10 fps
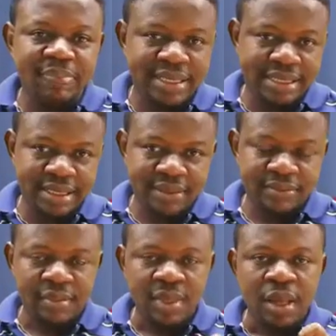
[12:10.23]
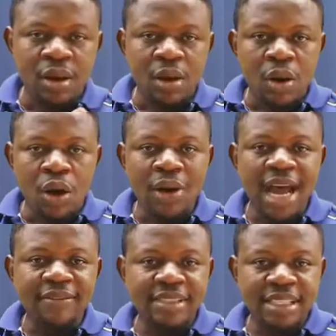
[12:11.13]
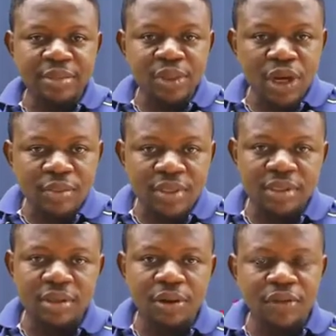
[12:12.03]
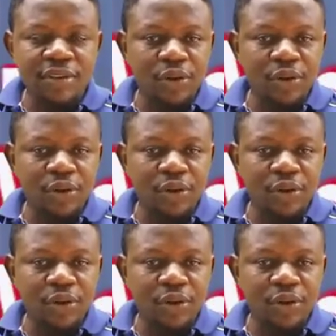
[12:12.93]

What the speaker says: person or you have symptoms of the